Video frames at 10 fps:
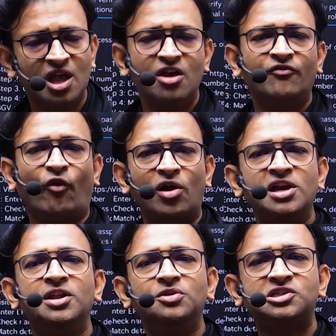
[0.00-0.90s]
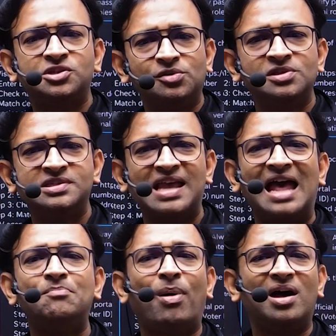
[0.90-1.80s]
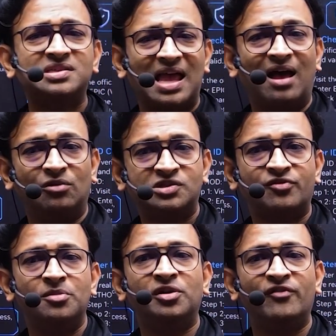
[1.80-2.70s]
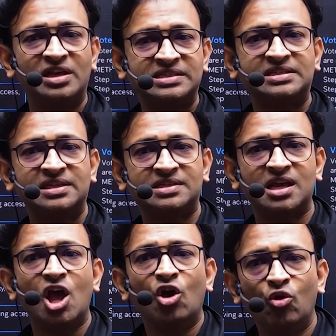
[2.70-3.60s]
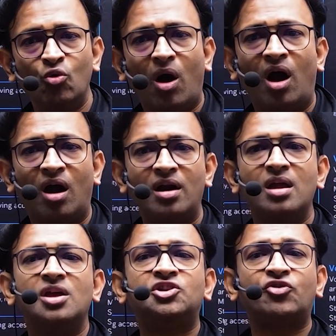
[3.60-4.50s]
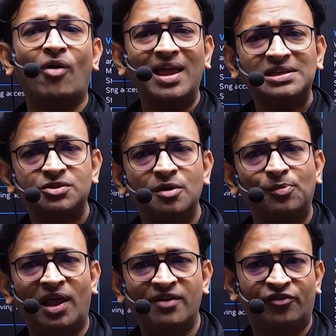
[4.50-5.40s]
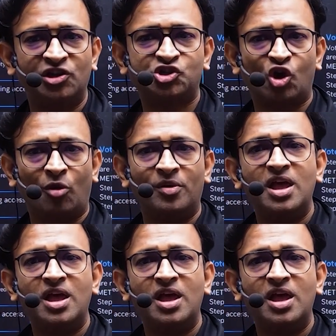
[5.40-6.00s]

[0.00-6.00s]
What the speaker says: for new students and pass-outs from universities who are trying to apply for a job.